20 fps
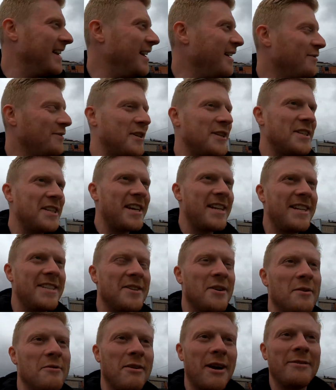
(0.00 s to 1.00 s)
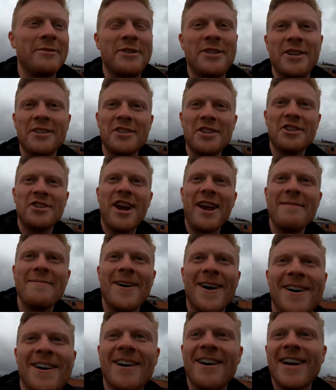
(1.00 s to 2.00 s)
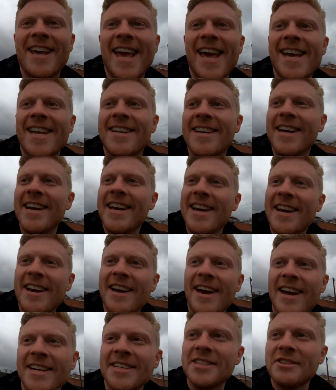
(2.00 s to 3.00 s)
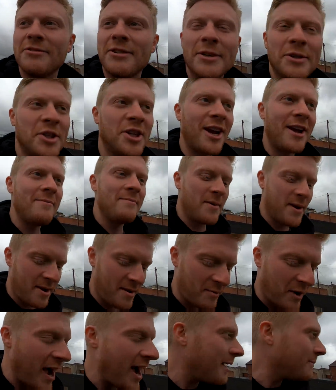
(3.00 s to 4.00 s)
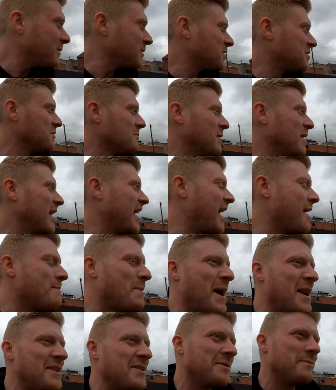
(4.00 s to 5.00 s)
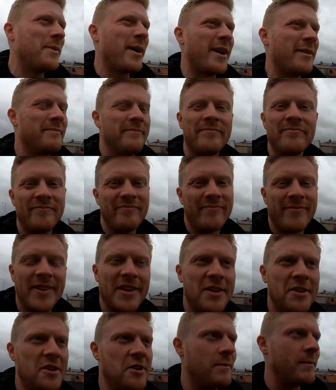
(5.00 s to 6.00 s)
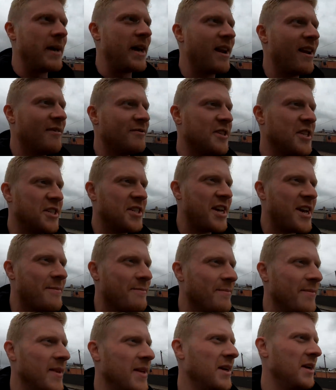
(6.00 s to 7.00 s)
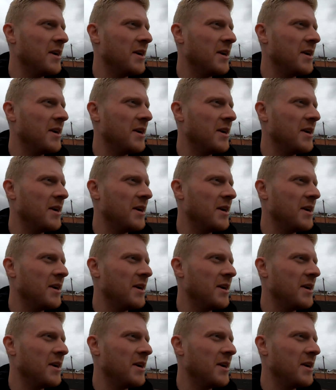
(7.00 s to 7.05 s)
I love to see these old grounds. Such a shame that I can't get in. And it's a real shame uh, what happens to them when they get abandoned, but you know me, I love to see them.